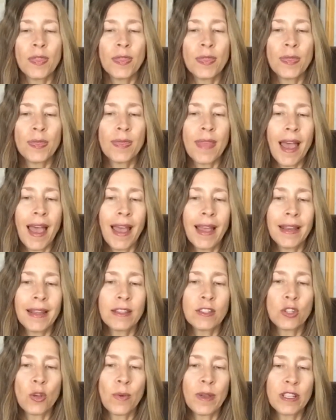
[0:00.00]
That
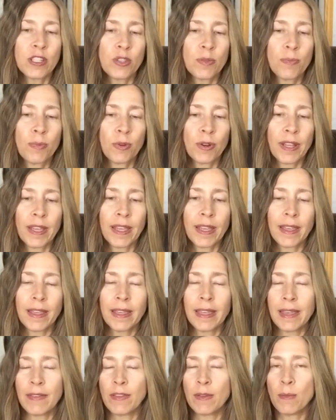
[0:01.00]
is going to bring
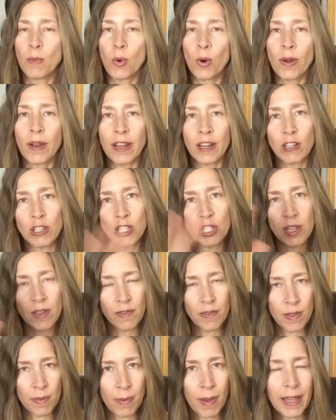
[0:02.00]
even more energy of
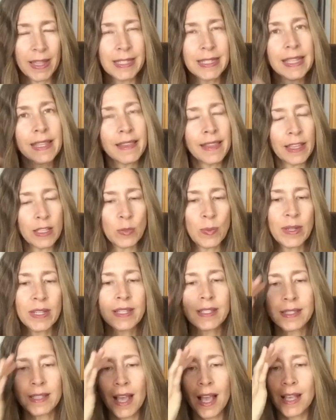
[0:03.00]
the Piscean things we
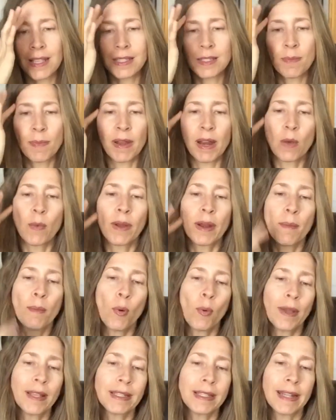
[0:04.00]
discussed, but I want to
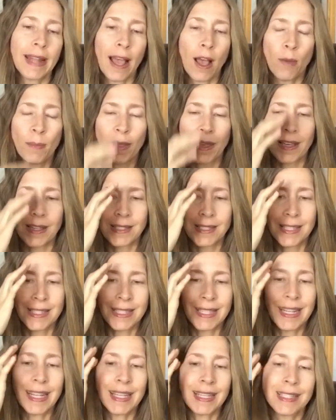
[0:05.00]
point it out because since
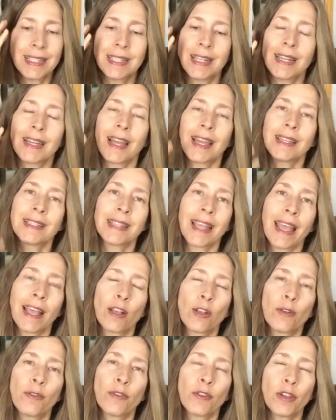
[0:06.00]
it is in a nice
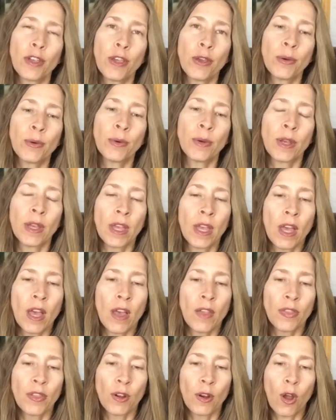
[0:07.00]
angle for you,
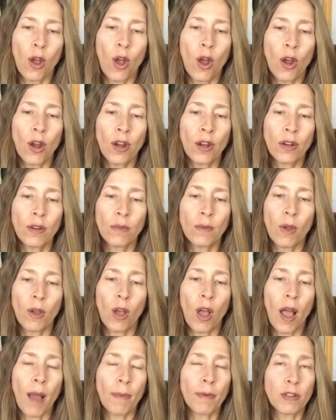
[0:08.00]
there are
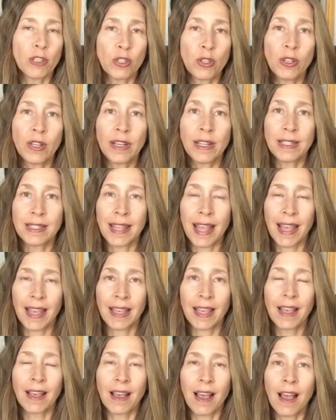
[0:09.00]
opportunities that
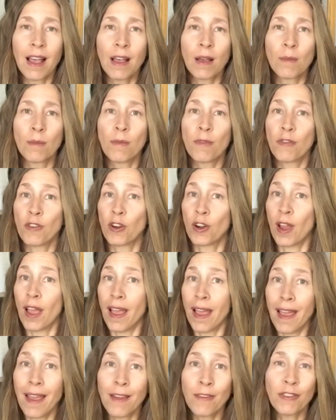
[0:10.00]
can come for
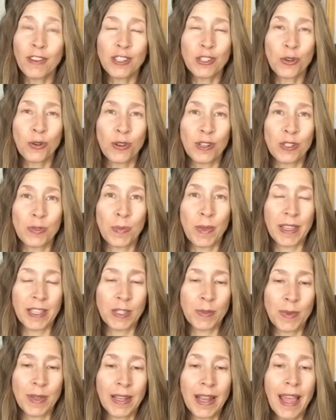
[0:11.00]
every Taurus
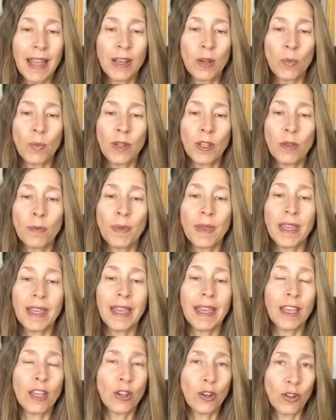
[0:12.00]
placement, and it will be
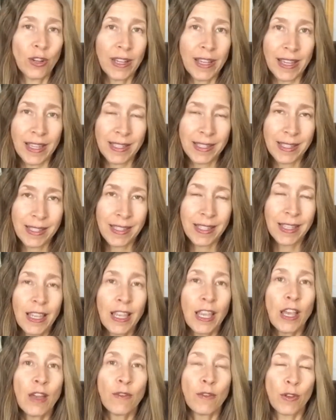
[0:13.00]
increased
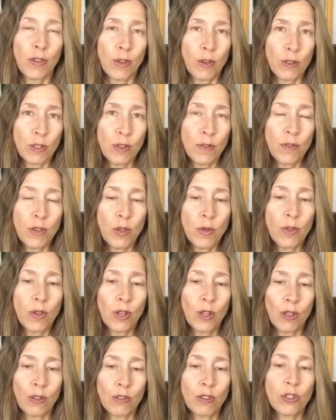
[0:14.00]
for those of you the
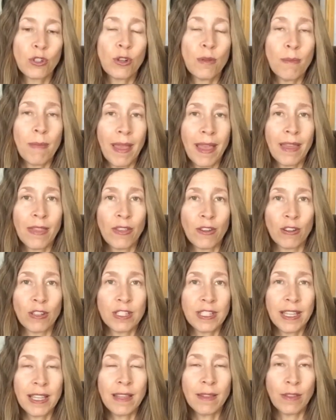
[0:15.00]
closer to May
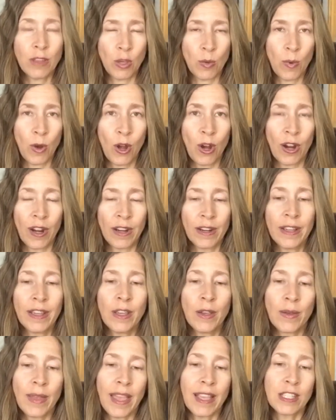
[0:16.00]
13th you are.
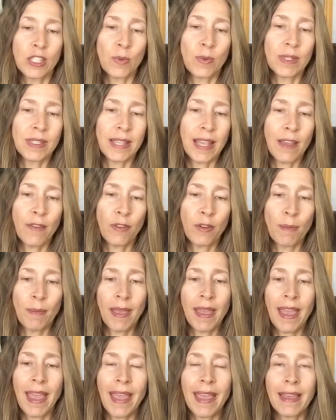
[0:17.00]
Okay, so we'll say from
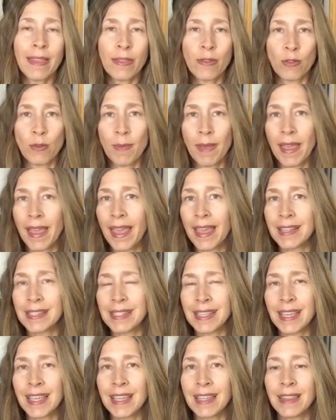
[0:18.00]
May 8th through May
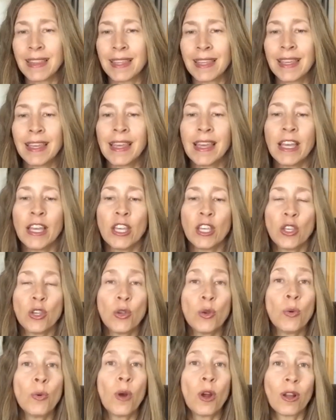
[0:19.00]
18th,
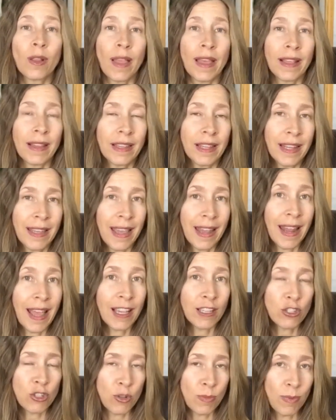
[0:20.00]
you are likely to get
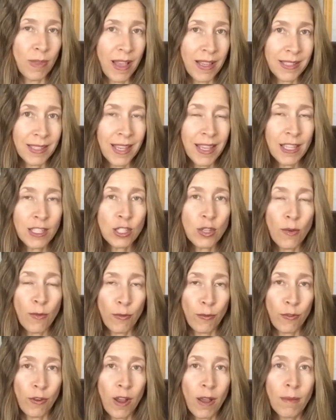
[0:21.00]
extra blessings
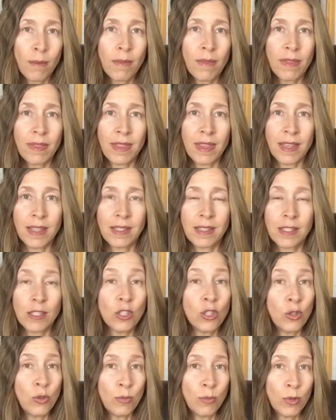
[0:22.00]
from this
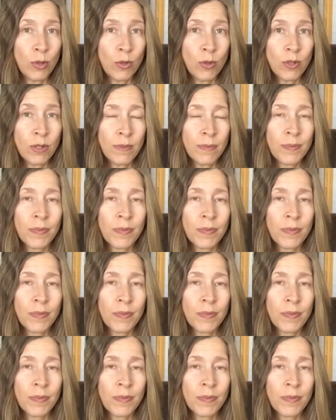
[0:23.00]
new moon,